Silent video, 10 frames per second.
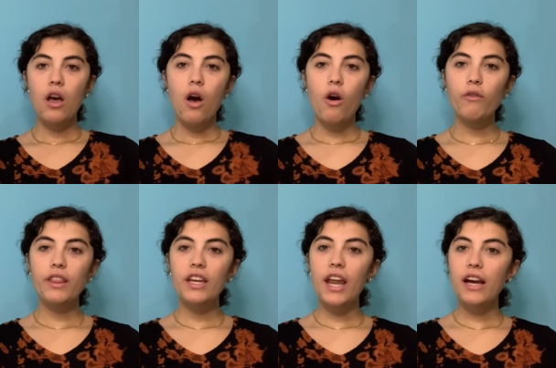Over
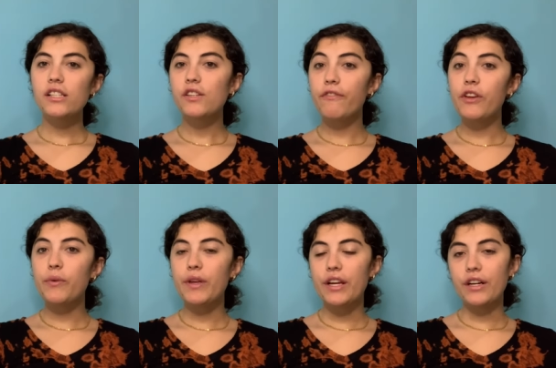the next few
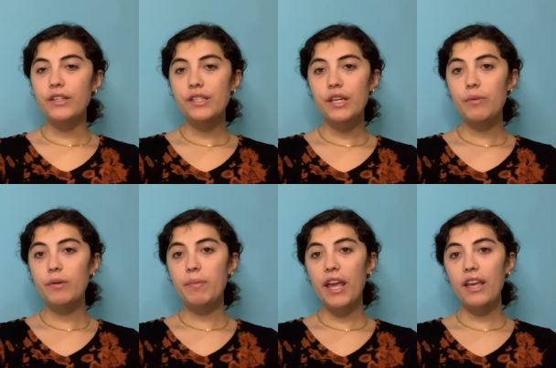years, he
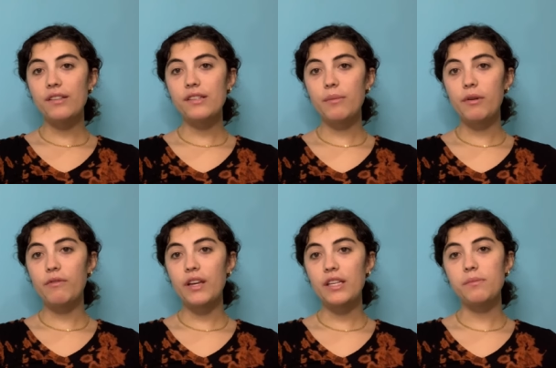would paint some of
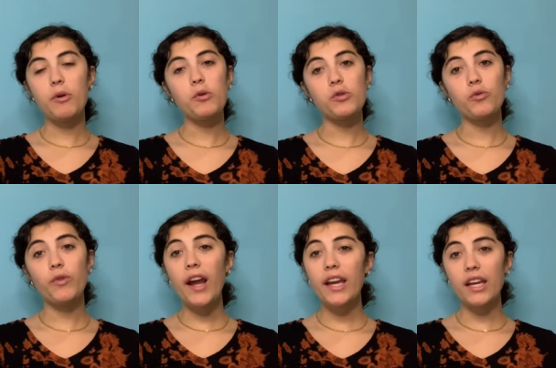his most
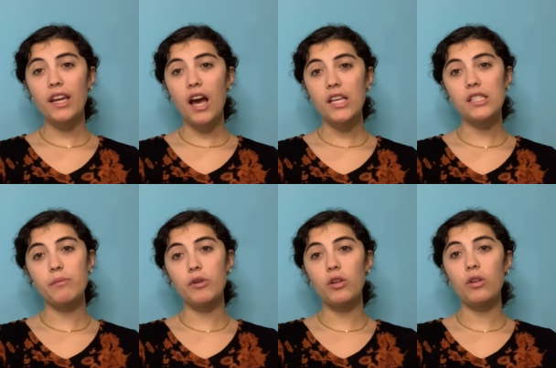
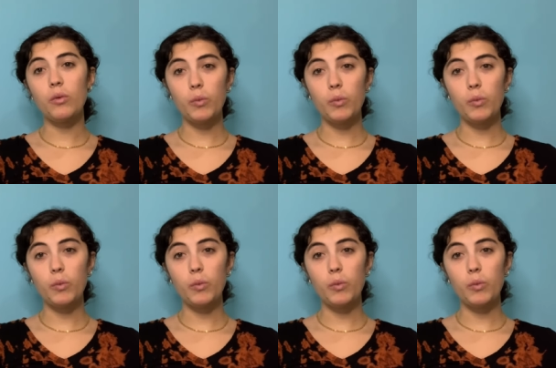recognizable